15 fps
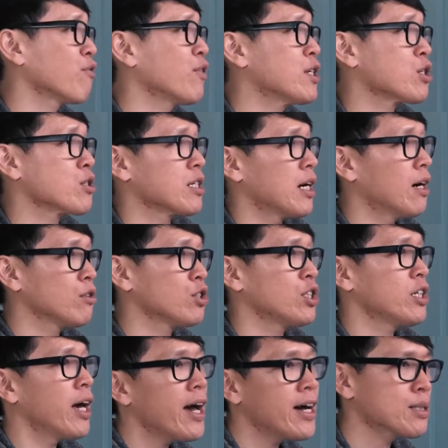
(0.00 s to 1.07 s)
features that
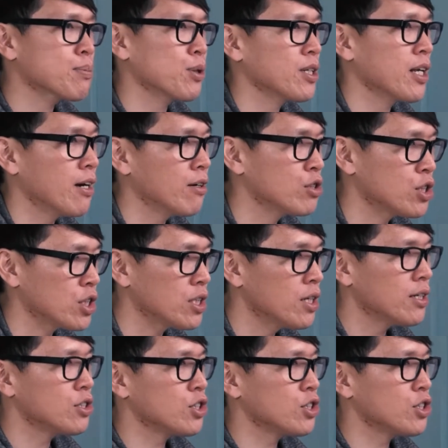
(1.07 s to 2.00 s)
LG has put in the LG